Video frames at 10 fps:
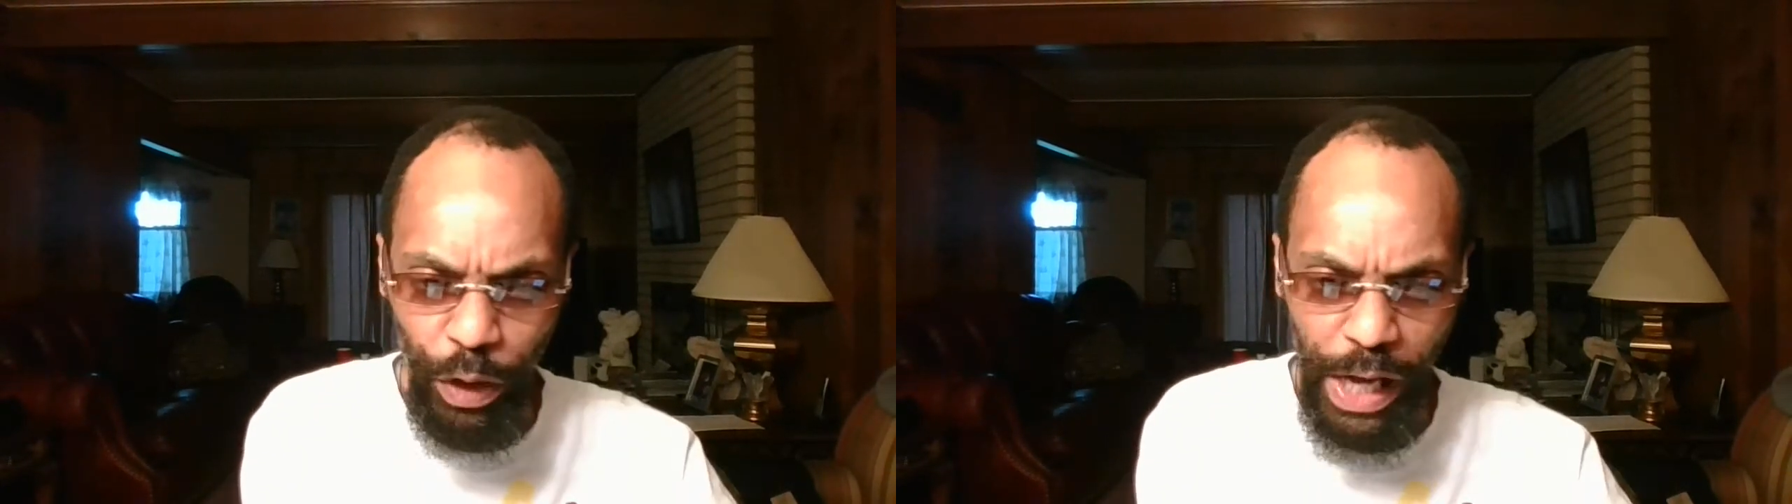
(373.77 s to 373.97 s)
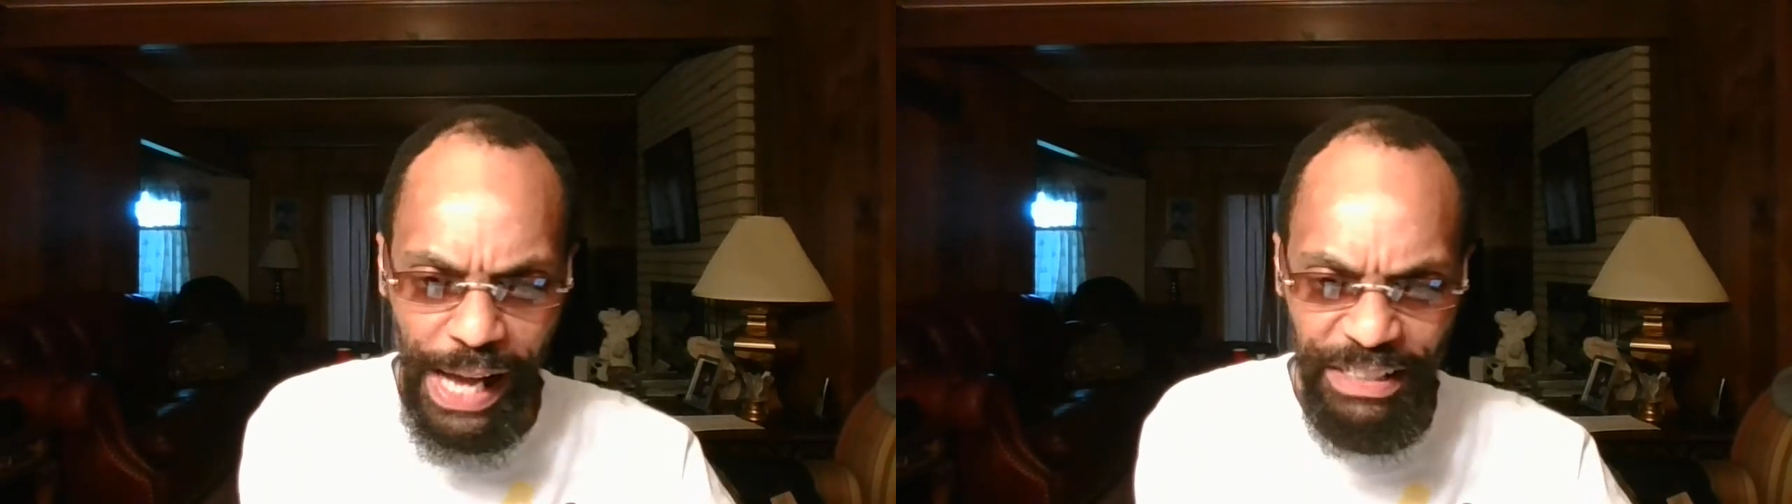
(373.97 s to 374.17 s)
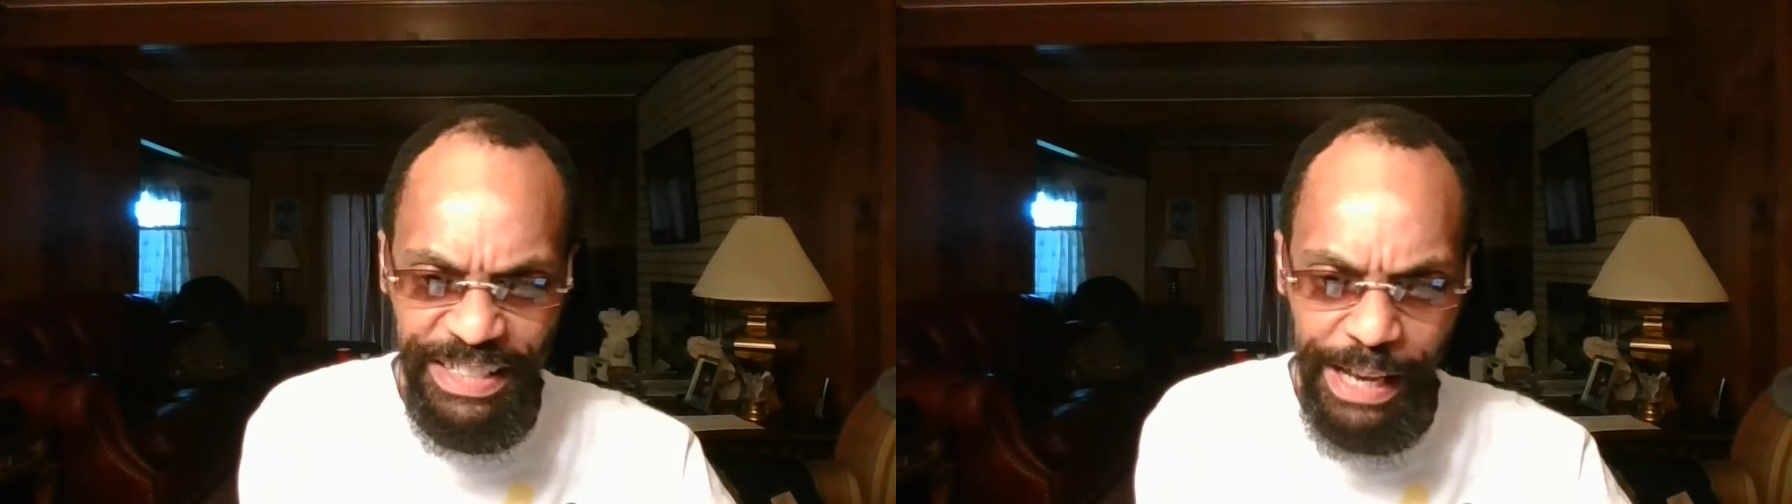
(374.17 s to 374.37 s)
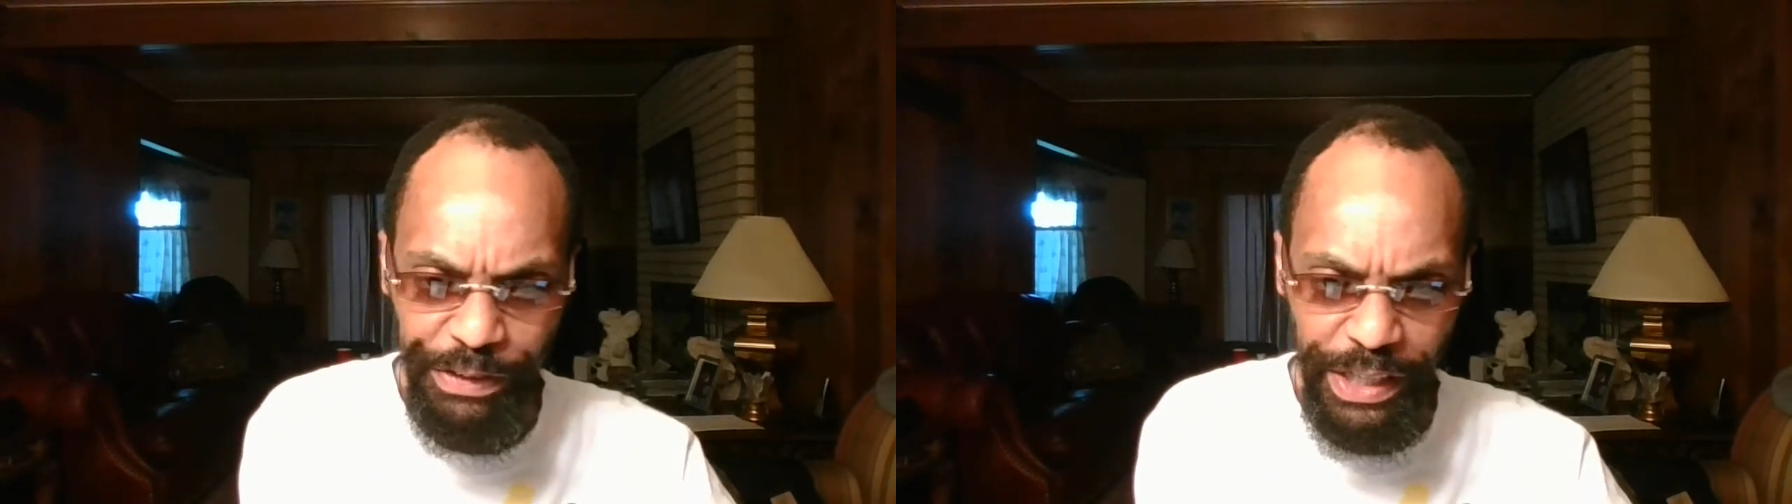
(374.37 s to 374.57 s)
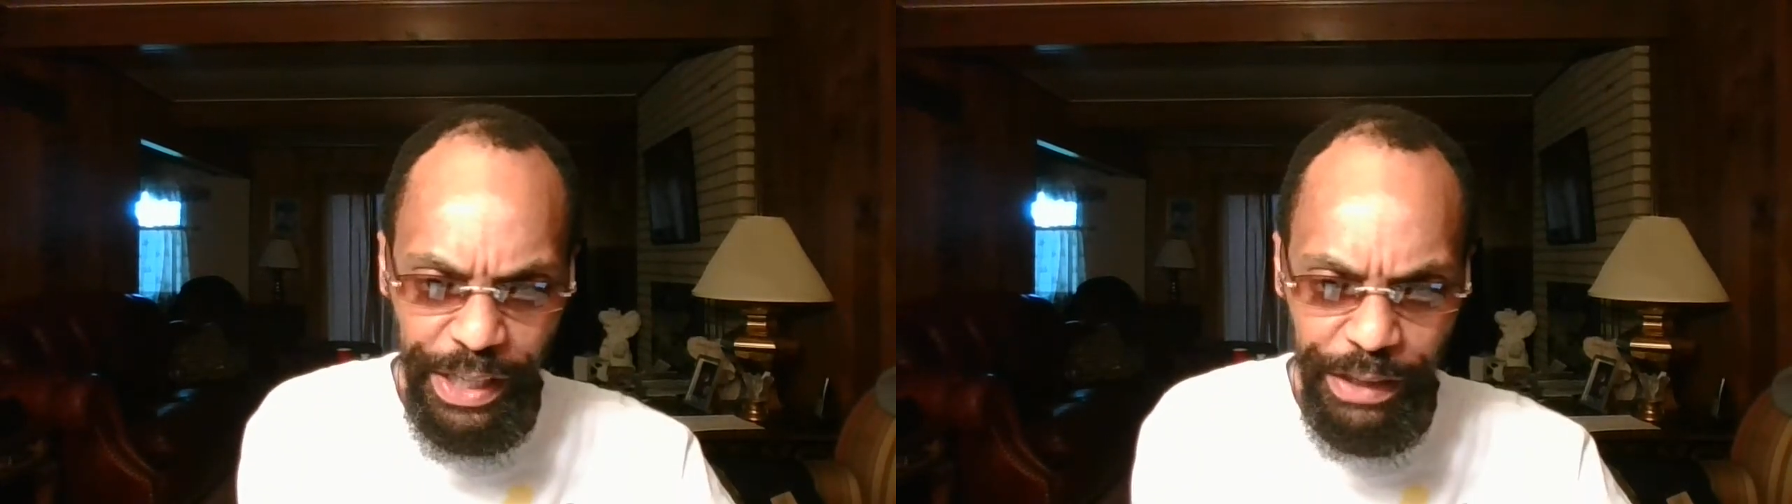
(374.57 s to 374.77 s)
God
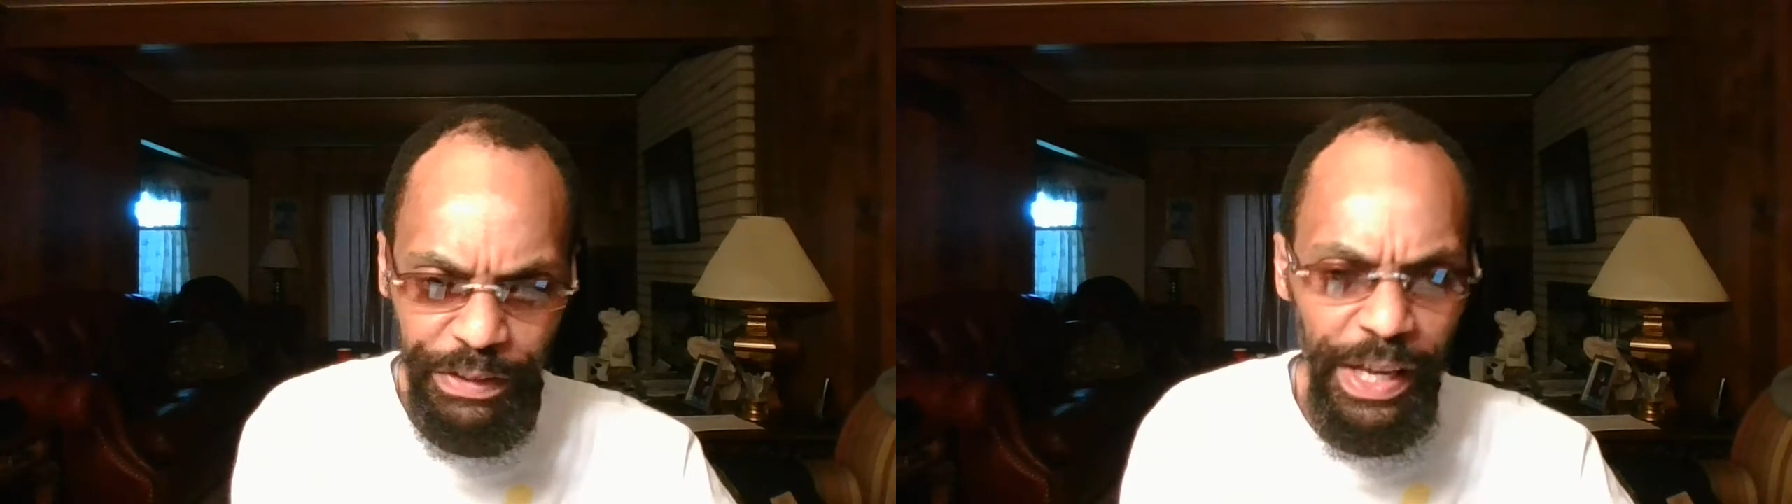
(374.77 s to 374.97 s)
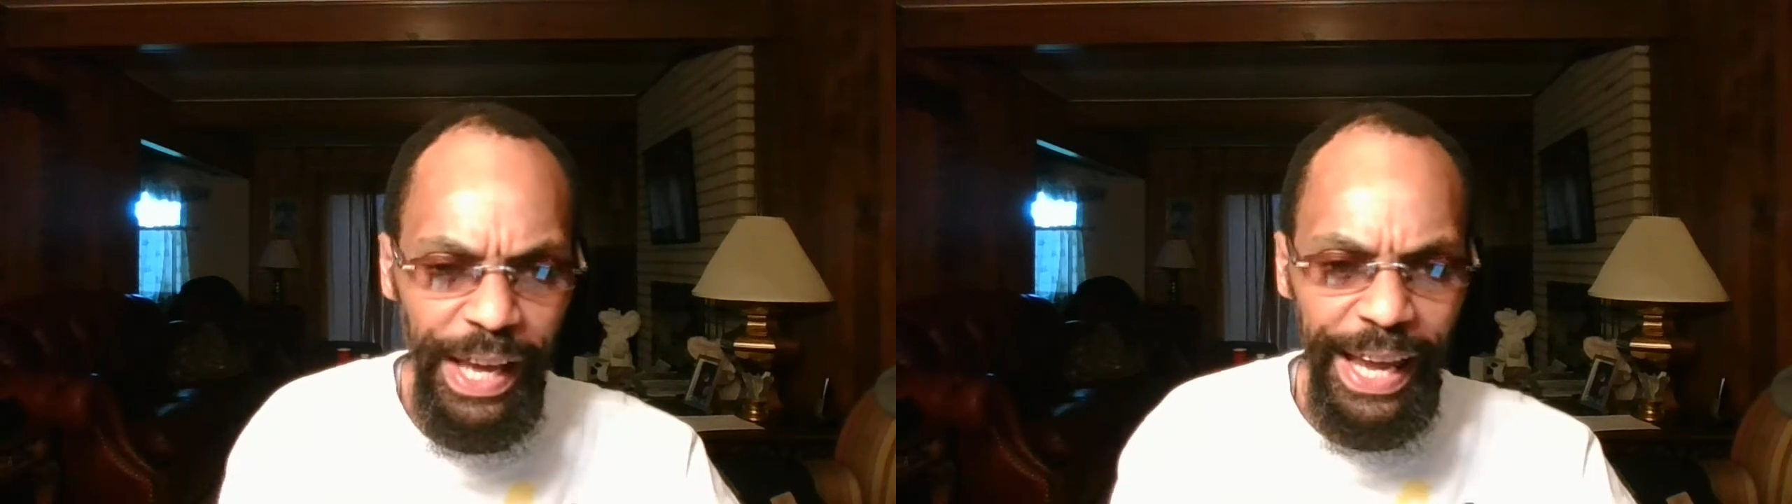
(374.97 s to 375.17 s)
says he is,